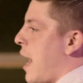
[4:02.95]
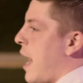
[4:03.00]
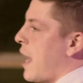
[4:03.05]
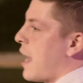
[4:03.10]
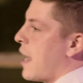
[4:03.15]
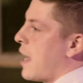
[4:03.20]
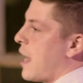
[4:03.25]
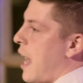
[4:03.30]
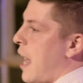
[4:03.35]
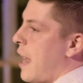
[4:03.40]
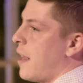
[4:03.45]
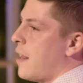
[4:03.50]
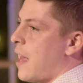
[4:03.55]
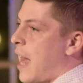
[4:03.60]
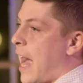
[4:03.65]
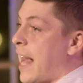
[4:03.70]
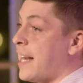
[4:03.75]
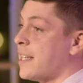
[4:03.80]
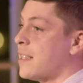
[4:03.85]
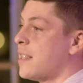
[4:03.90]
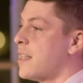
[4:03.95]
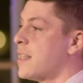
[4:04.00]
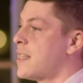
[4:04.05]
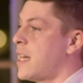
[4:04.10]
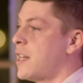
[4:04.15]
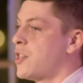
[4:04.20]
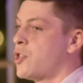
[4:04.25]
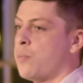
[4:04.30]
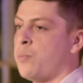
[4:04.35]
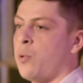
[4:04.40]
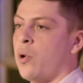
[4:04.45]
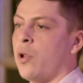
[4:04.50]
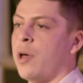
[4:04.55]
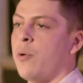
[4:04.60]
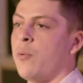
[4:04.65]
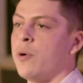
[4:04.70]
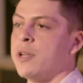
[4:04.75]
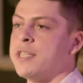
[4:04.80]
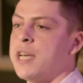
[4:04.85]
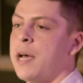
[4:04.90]
I did this at
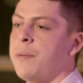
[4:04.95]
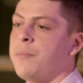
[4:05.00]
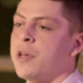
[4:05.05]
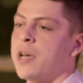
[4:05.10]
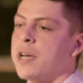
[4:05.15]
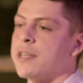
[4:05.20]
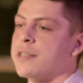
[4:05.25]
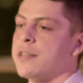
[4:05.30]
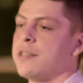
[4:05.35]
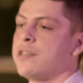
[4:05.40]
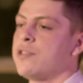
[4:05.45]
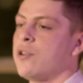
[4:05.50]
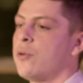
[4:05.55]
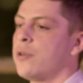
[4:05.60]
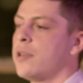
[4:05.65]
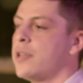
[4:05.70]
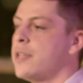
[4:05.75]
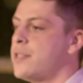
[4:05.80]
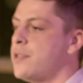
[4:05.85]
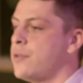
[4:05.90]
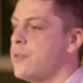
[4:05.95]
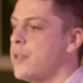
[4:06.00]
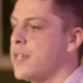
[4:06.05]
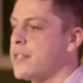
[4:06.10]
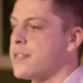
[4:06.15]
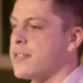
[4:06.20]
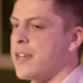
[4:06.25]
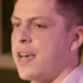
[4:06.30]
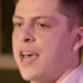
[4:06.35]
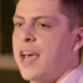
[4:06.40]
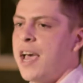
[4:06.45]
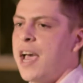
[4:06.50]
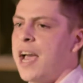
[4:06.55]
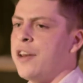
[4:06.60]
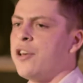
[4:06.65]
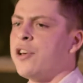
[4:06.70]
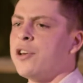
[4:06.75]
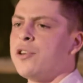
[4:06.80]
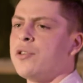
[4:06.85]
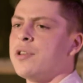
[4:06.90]
Chipotle one time. You guys can totally do this,
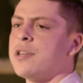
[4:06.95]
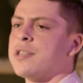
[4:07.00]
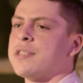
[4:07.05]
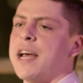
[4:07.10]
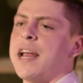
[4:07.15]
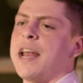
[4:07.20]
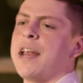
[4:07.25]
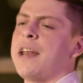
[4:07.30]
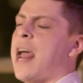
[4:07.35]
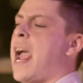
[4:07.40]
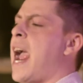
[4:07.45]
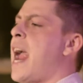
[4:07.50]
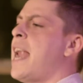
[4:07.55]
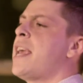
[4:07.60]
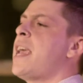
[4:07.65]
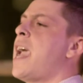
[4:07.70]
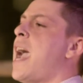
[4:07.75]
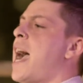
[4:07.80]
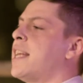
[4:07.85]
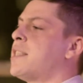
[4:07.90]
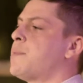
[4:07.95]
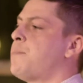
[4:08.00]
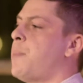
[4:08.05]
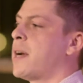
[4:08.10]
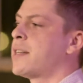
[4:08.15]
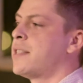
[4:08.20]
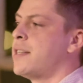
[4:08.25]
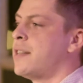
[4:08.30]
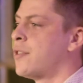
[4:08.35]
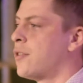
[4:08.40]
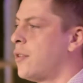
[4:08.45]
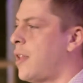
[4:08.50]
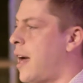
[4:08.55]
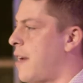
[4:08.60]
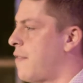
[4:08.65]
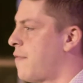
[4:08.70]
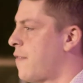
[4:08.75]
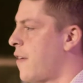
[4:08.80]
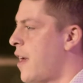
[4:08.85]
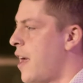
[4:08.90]
and you can do this in any aspect in your
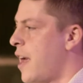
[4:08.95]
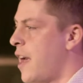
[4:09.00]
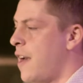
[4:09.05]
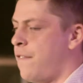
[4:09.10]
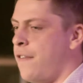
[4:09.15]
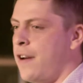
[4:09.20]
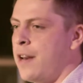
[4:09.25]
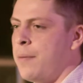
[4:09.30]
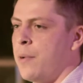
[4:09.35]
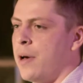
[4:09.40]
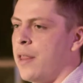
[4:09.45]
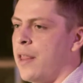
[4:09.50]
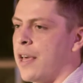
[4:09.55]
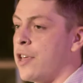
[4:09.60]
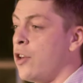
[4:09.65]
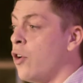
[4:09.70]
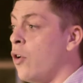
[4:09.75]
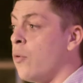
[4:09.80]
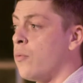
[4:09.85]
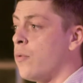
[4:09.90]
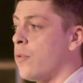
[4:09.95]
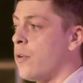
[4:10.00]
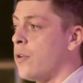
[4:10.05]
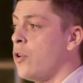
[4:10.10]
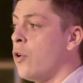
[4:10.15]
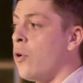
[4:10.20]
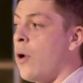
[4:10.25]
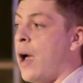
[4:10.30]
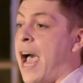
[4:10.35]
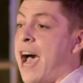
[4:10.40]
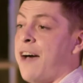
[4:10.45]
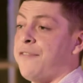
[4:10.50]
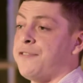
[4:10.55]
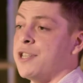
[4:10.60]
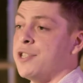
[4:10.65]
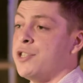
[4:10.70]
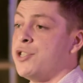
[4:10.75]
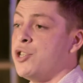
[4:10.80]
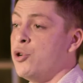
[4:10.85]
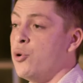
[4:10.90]
life. If anybody, like, you don't have
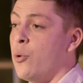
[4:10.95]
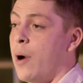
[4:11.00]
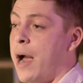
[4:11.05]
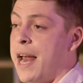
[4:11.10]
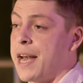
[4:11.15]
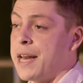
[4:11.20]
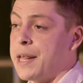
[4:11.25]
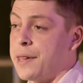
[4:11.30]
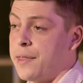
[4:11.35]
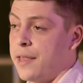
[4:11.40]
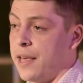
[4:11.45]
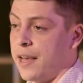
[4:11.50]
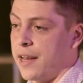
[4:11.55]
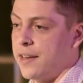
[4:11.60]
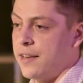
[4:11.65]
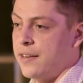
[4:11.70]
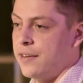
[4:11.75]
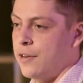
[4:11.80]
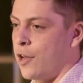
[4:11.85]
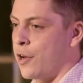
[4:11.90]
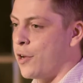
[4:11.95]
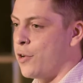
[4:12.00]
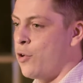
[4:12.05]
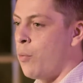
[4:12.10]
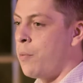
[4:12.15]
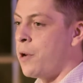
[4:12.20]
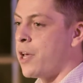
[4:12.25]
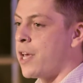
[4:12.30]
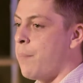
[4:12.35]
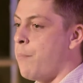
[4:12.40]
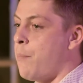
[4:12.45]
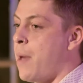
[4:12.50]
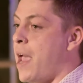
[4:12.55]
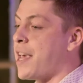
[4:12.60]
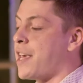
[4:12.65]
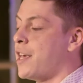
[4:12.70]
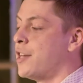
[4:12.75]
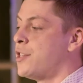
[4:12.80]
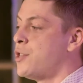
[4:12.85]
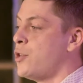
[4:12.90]
to do anything. Like, nobody can
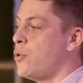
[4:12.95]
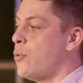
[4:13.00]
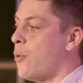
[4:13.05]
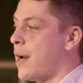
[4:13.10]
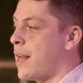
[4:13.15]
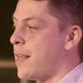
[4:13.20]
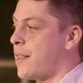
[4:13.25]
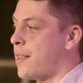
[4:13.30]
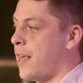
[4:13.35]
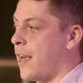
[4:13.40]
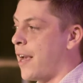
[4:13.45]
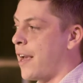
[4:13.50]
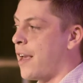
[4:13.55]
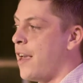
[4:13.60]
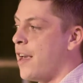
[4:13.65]
make you do anything